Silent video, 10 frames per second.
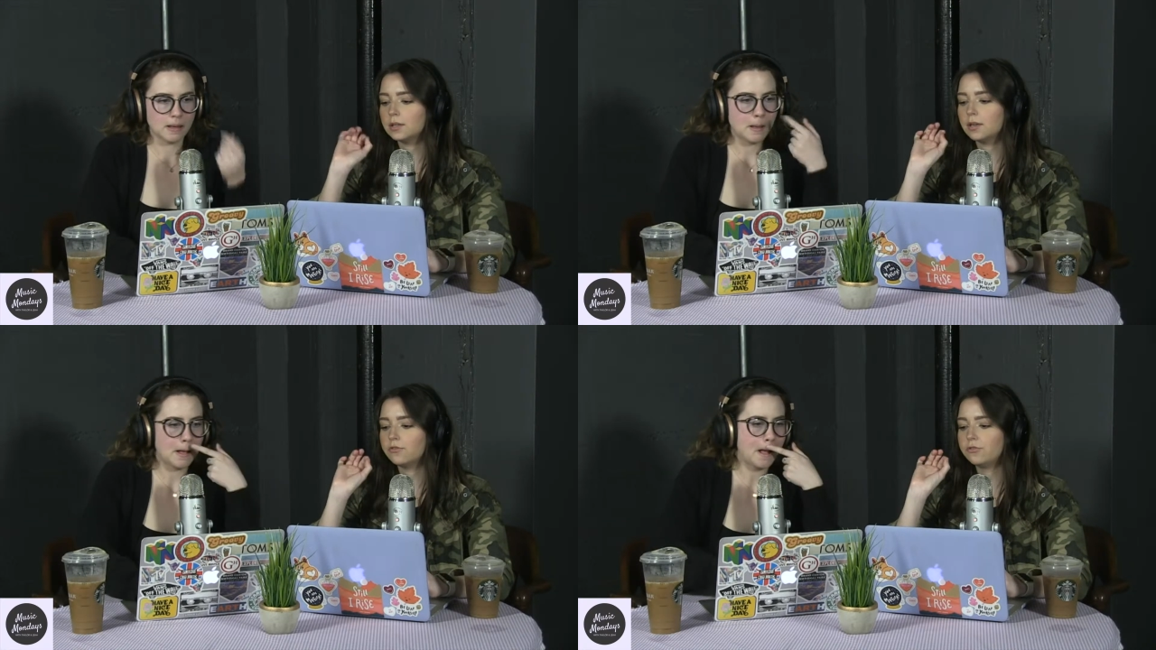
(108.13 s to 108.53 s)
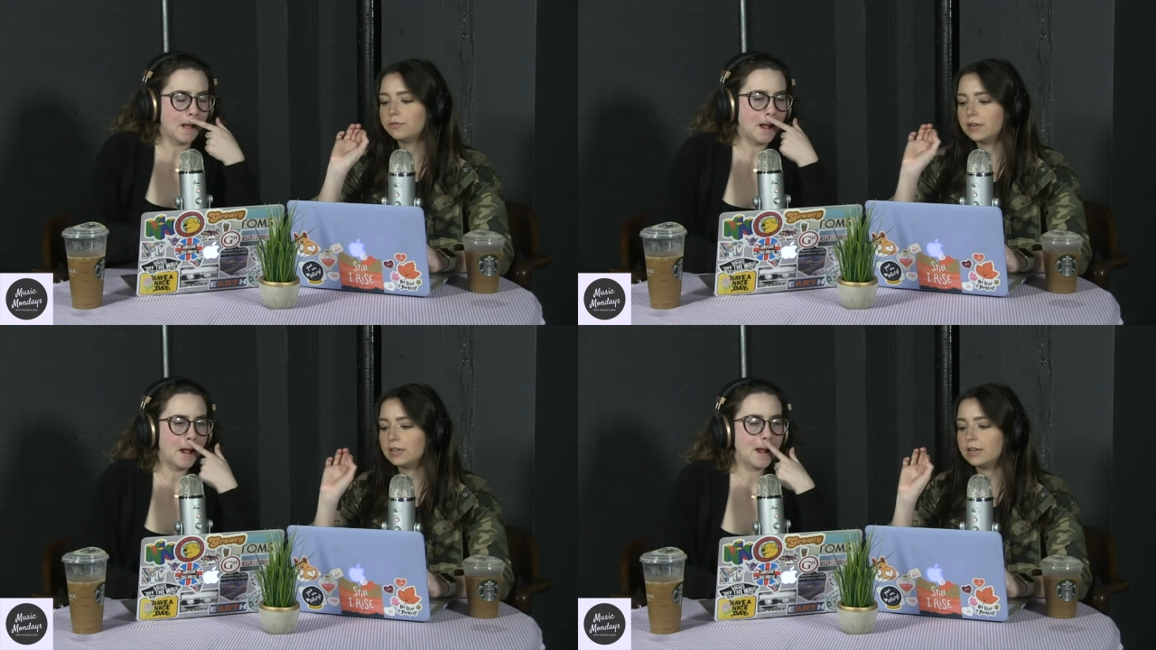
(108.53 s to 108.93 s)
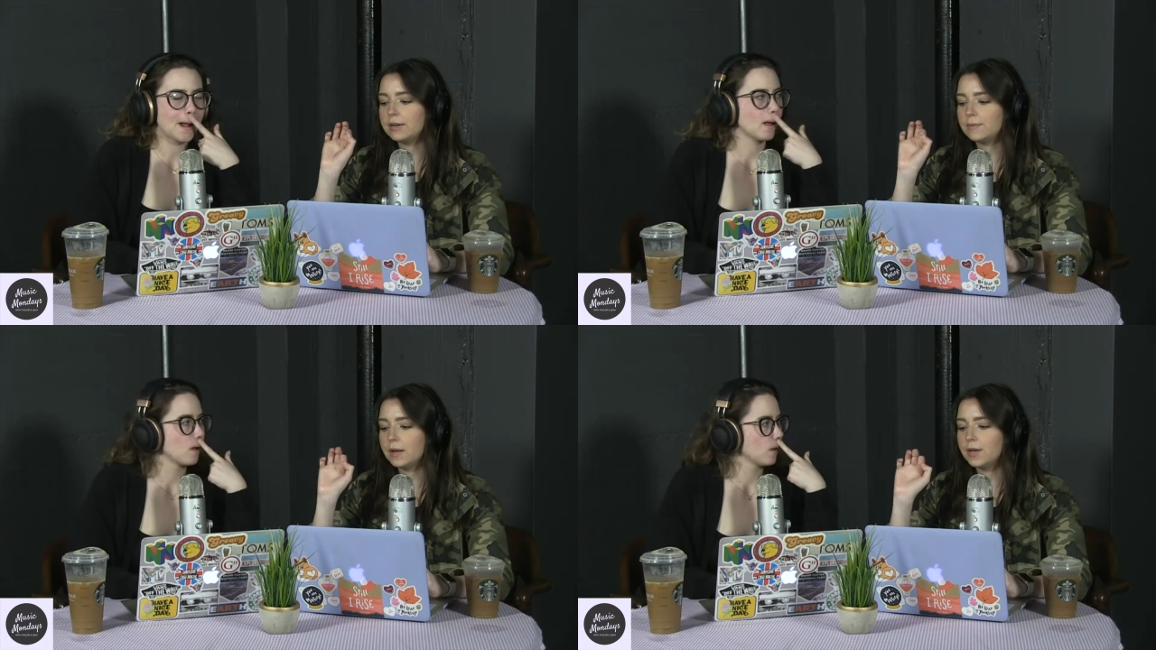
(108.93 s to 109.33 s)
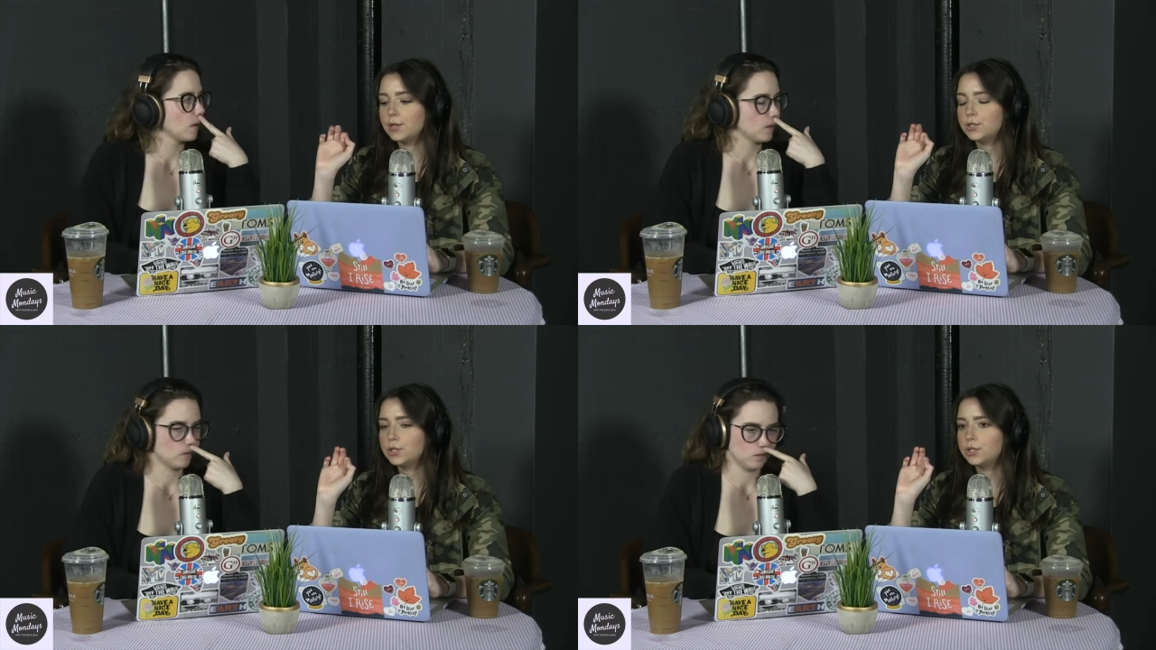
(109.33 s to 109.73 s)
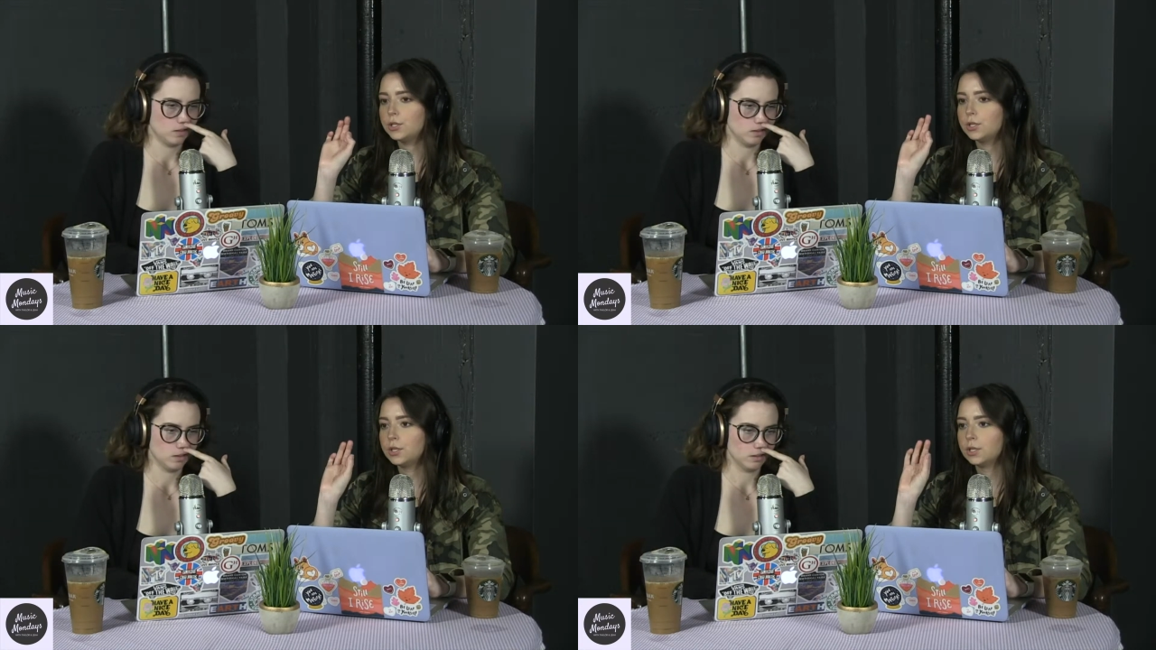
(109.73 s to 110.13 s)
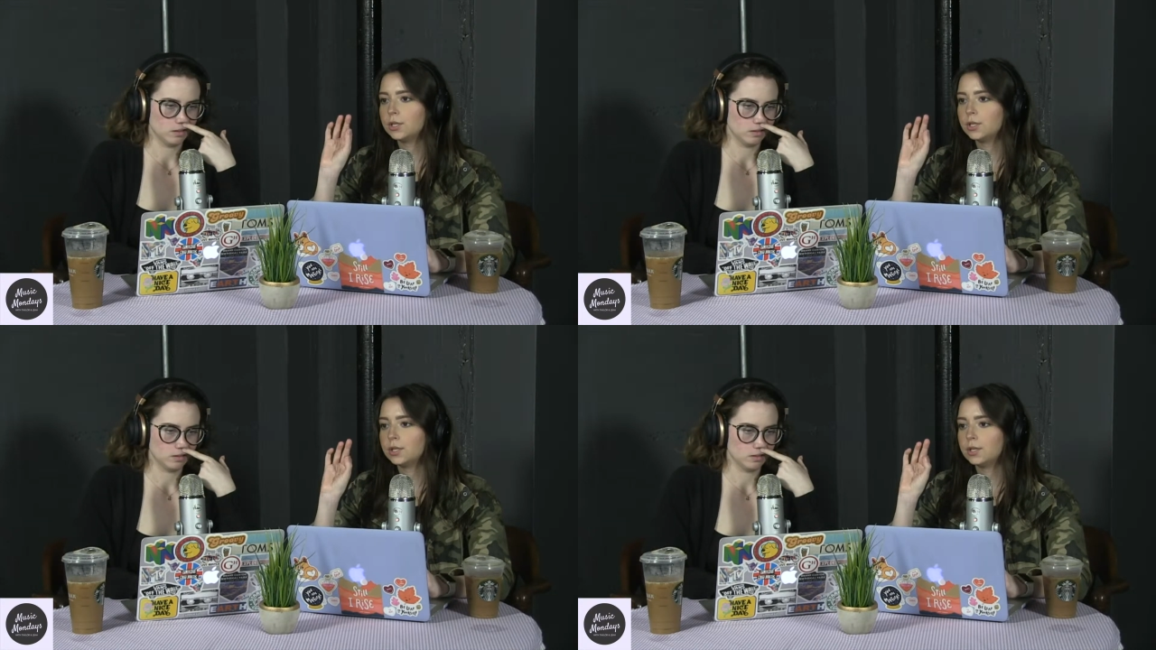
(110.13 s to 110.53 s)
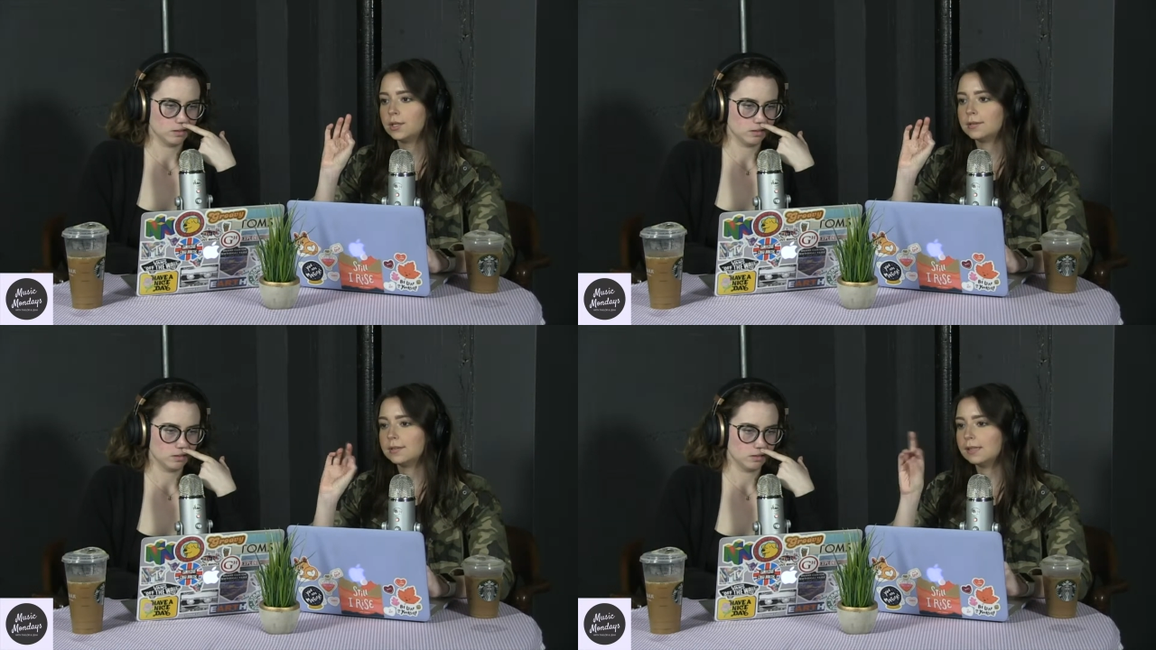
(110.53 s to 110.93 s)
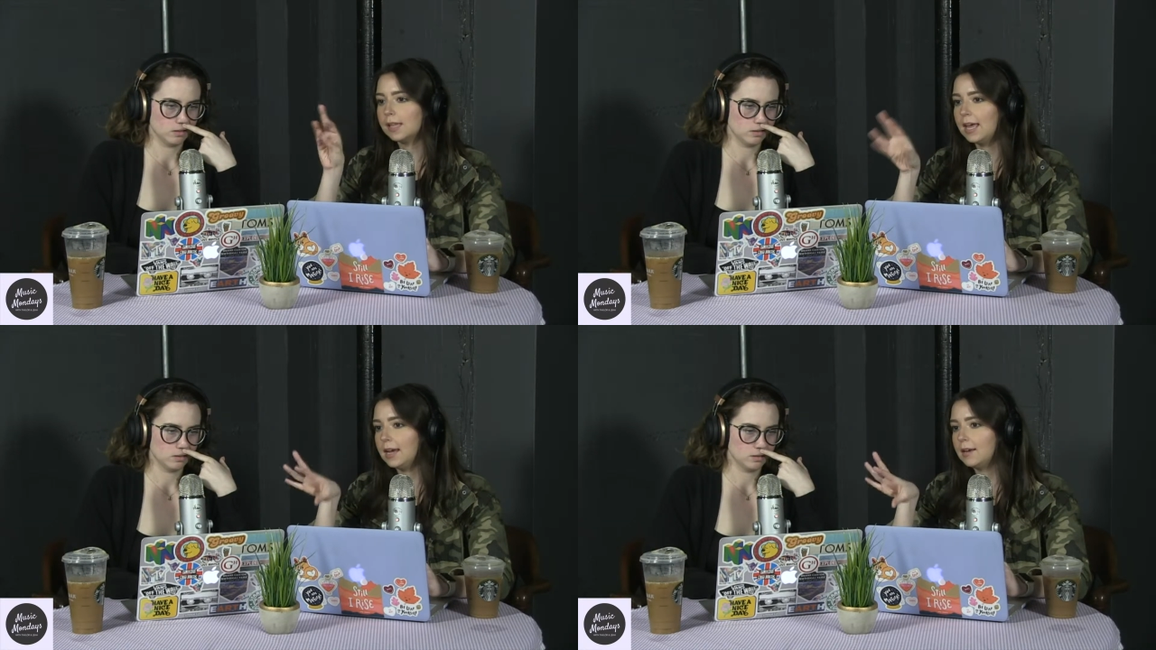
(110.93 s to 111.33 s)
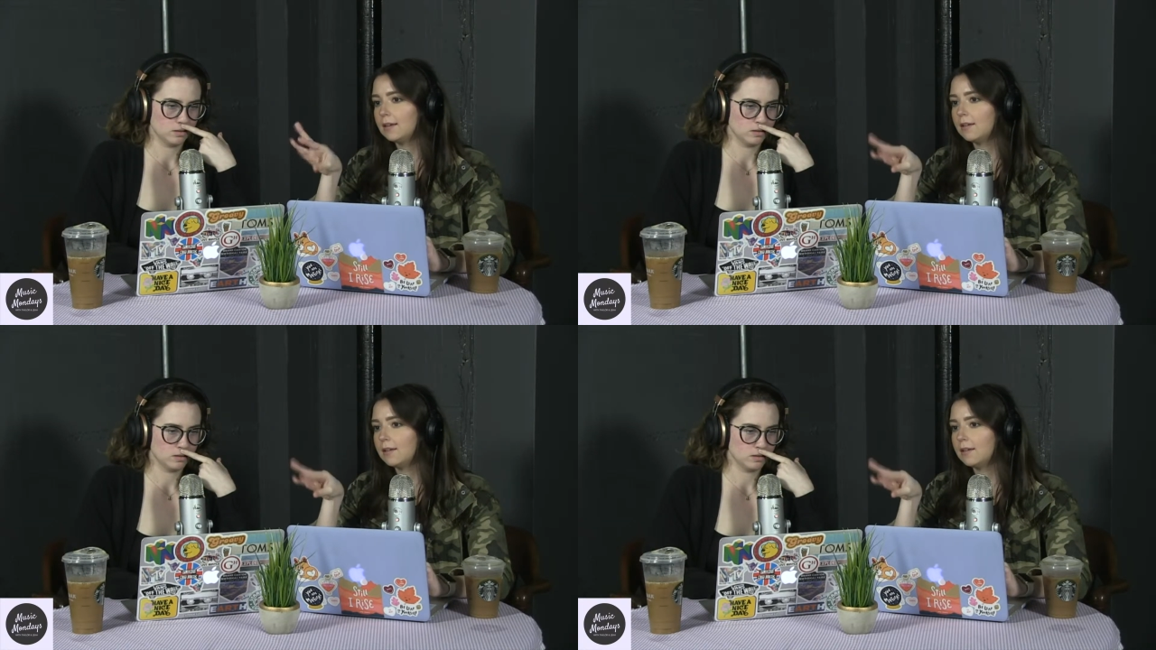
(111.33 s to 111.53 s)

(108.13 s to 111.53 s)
Speaker 1: very much like